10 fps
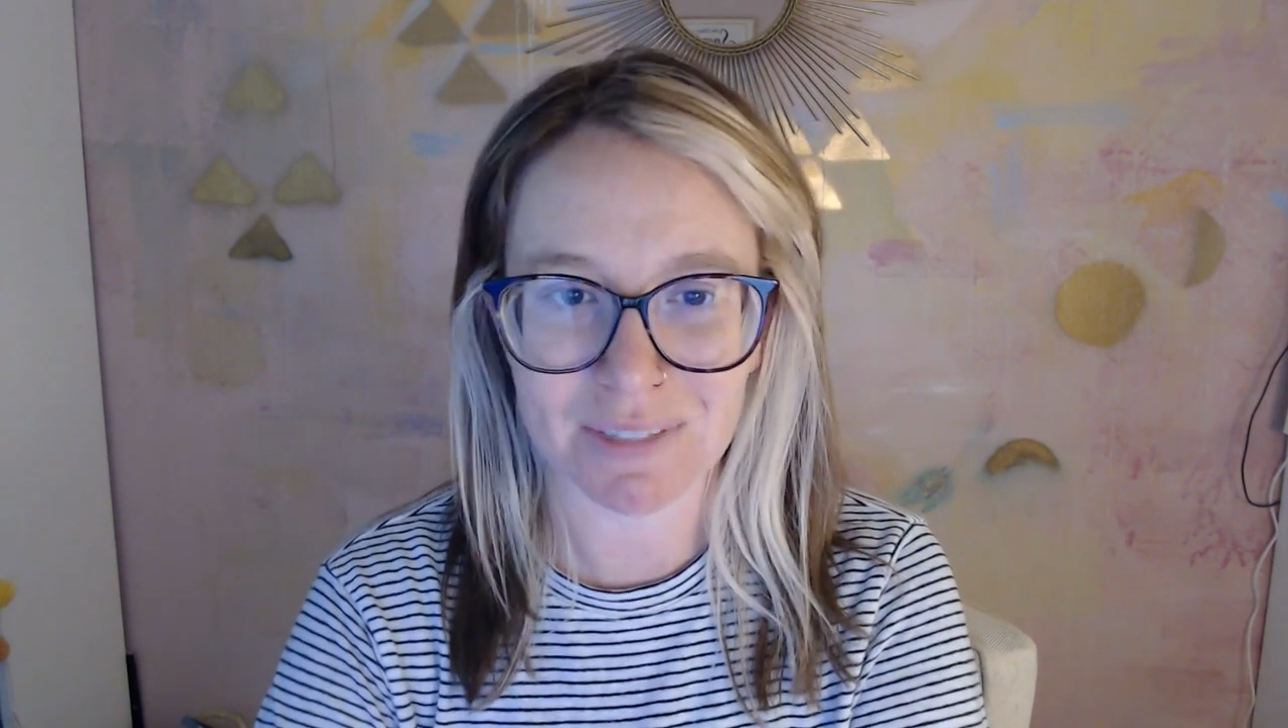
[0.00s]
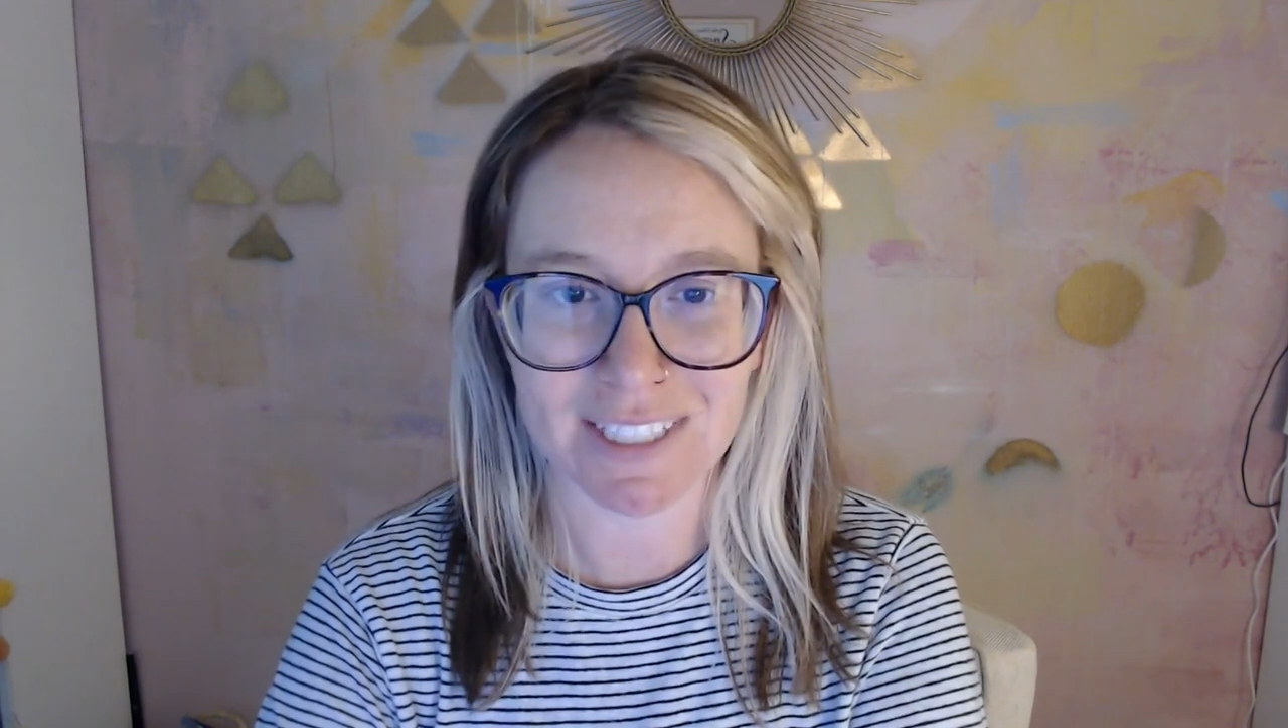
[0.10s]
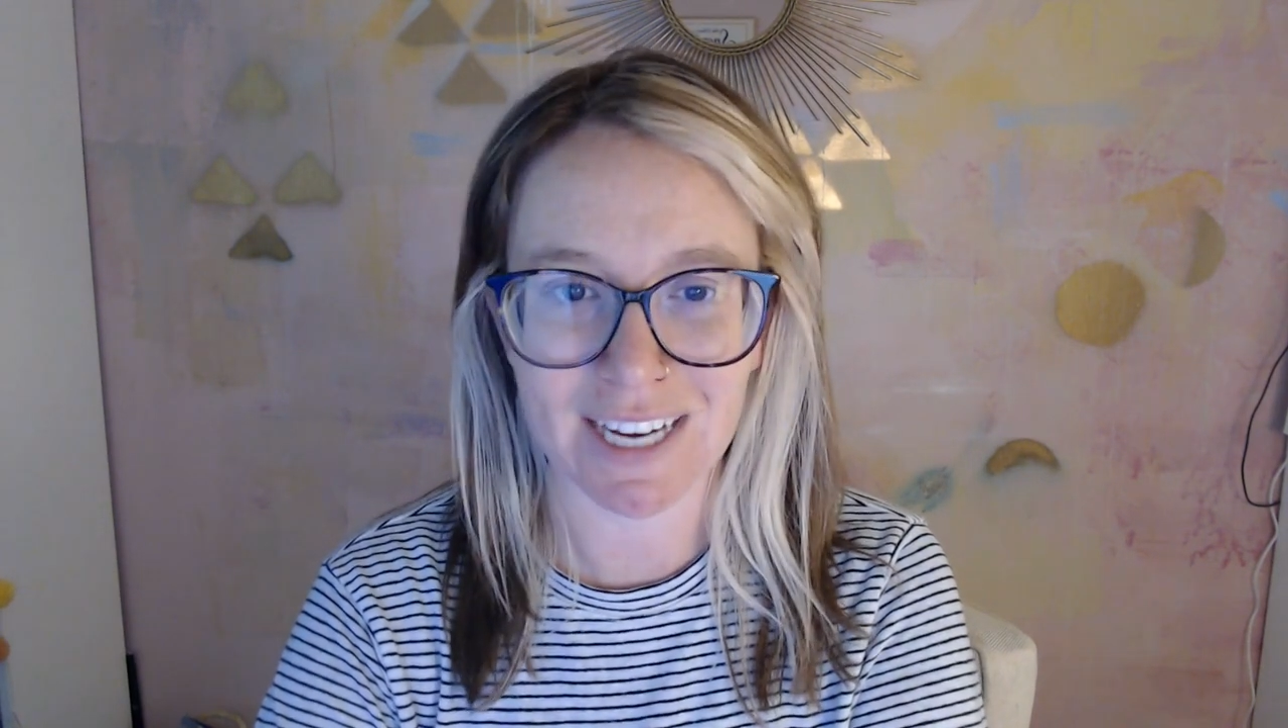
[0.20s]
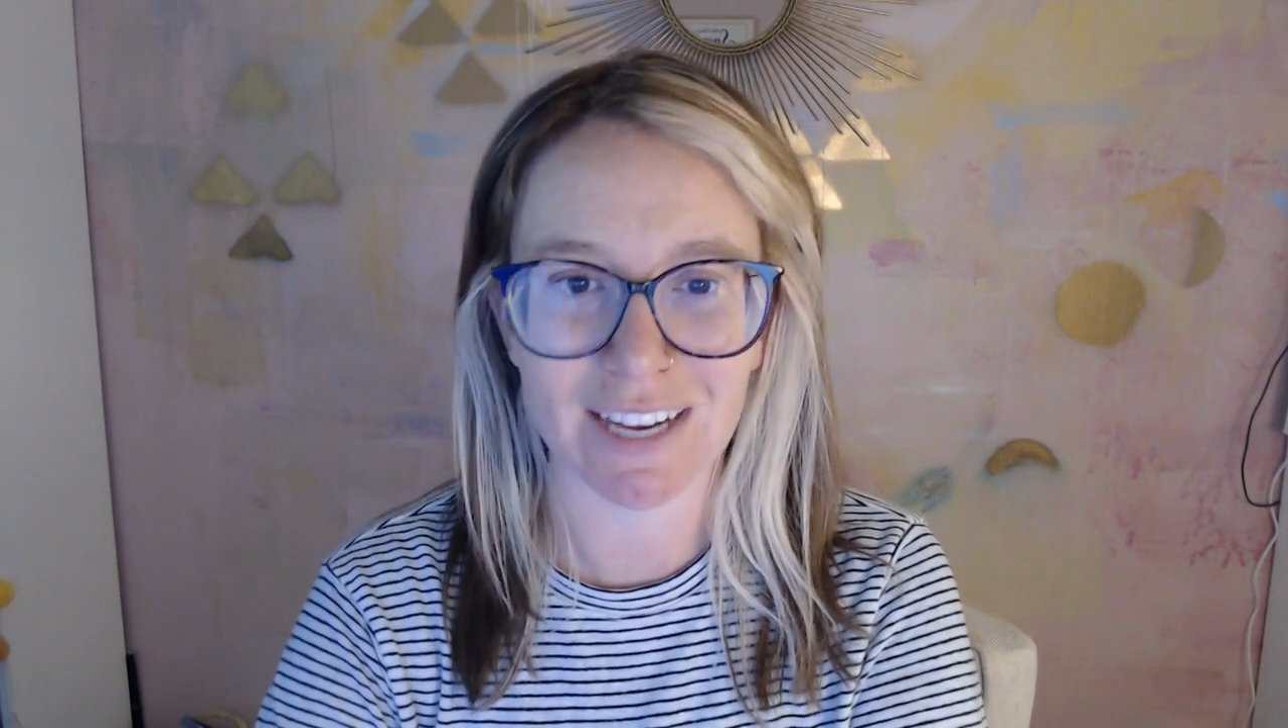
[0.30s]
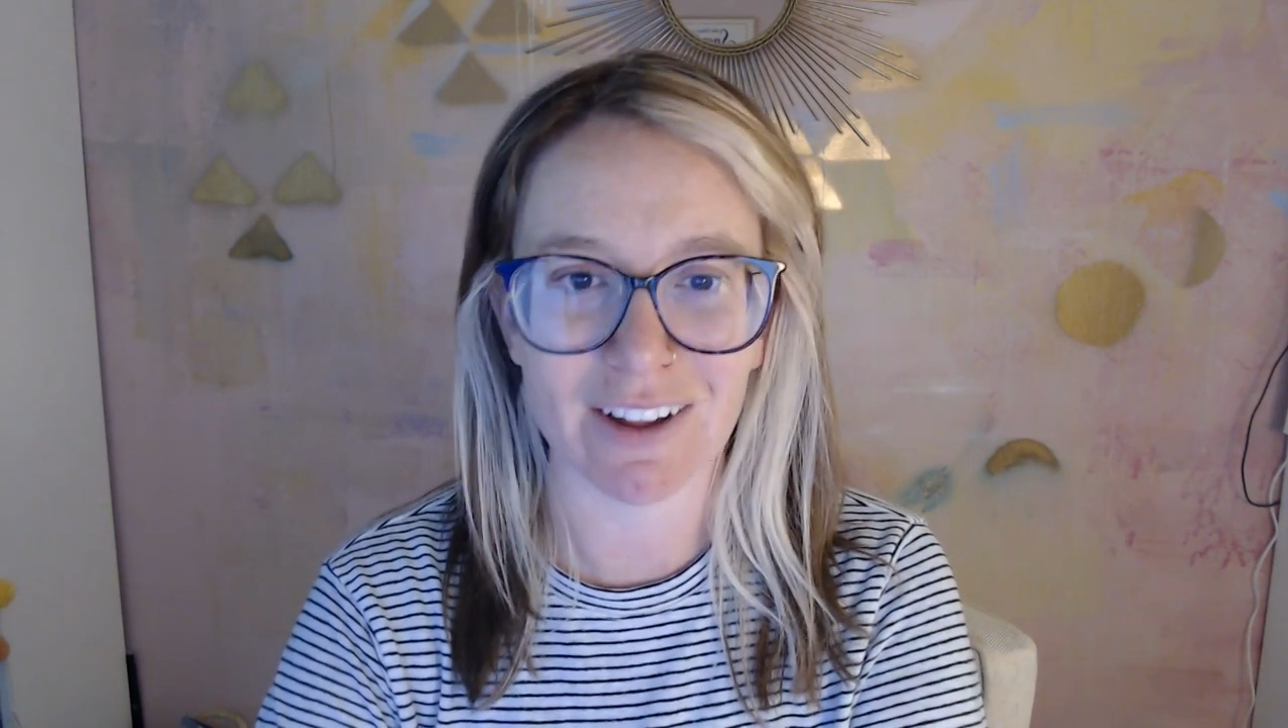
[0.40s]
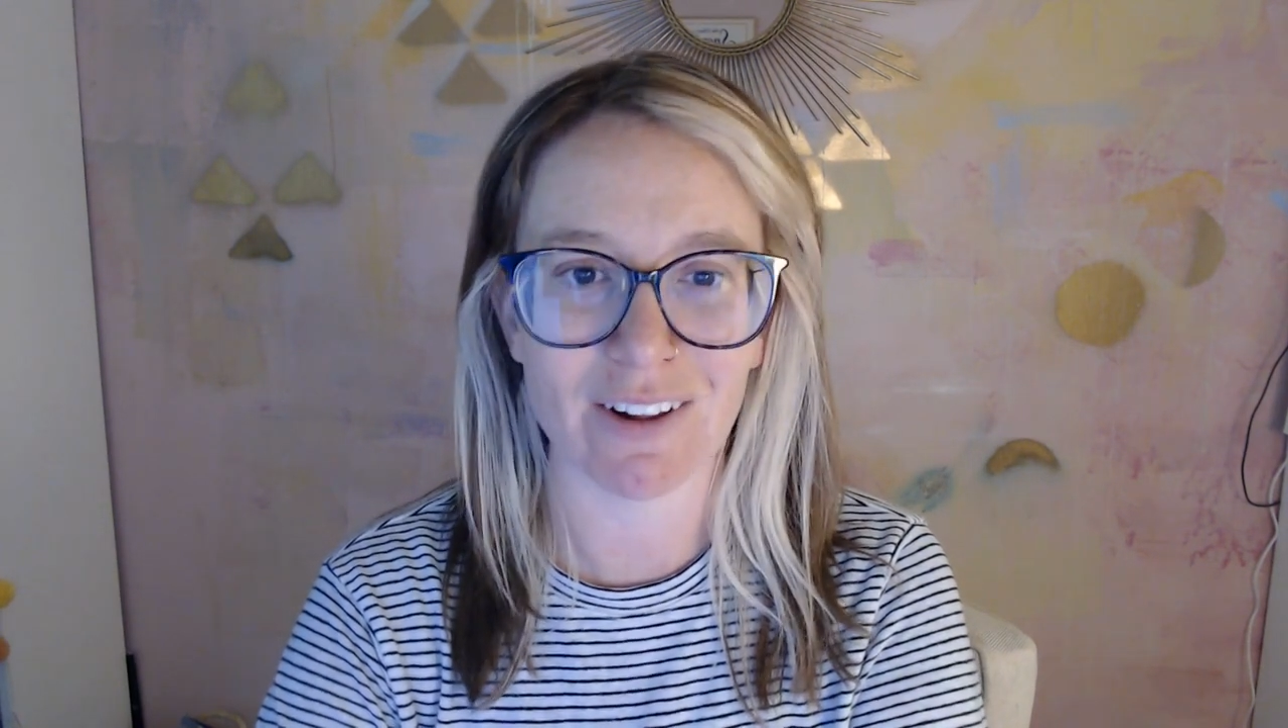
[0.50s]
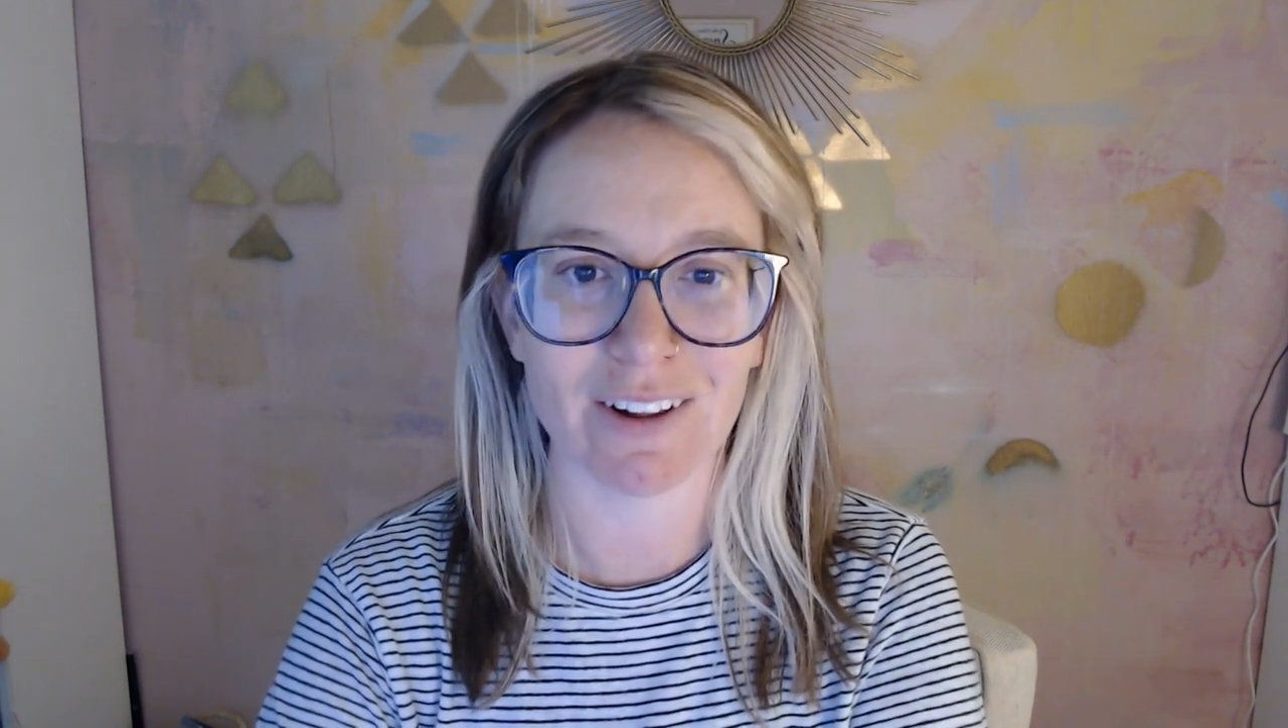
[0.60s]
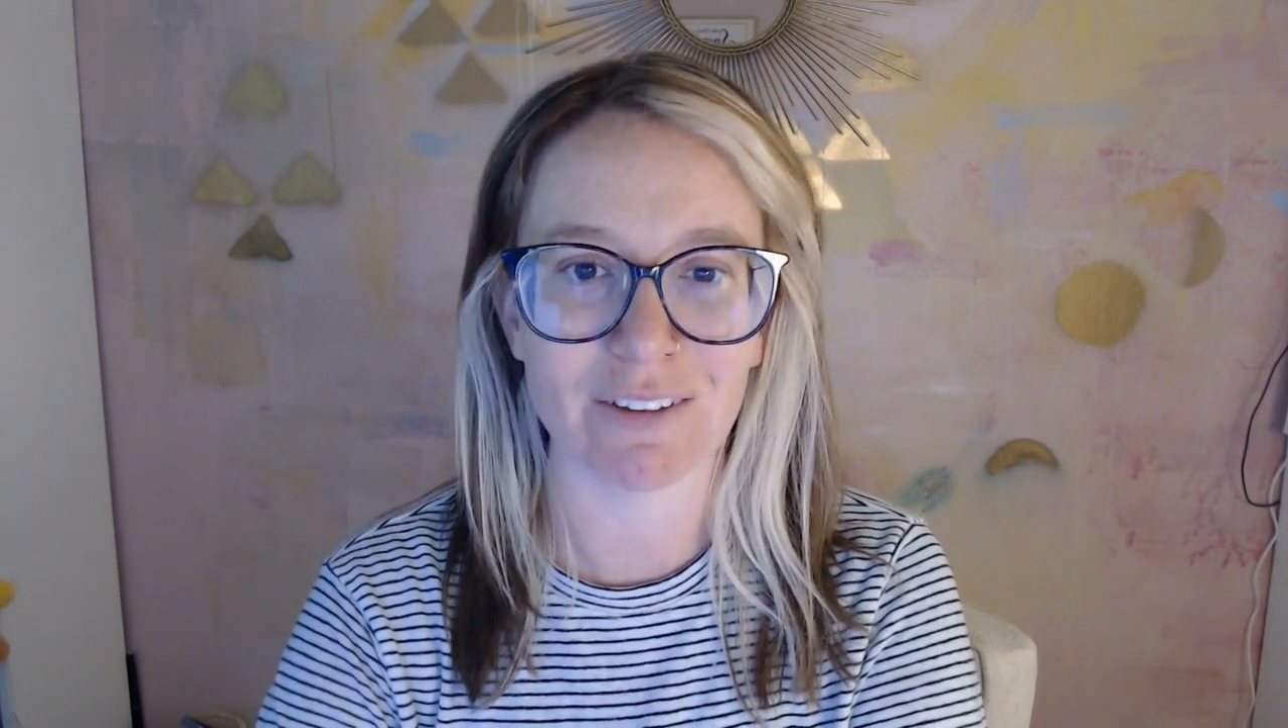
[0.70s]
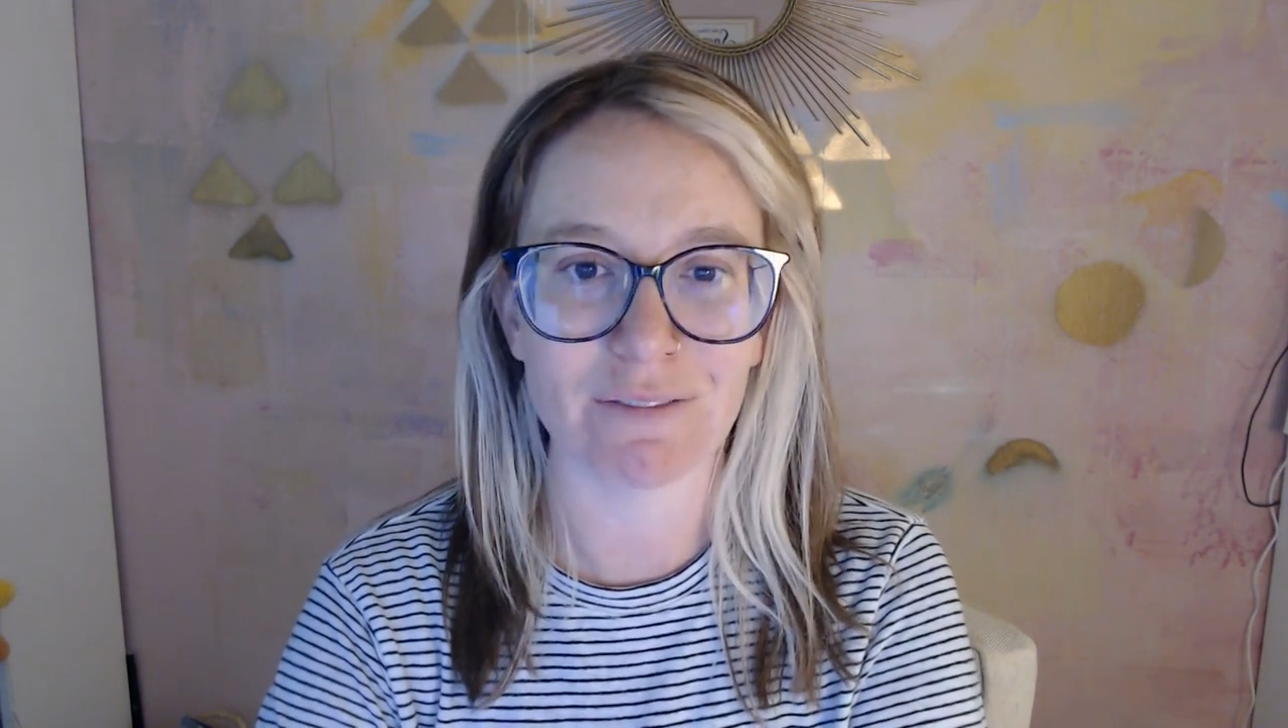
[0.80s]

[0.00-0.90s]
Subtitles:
style.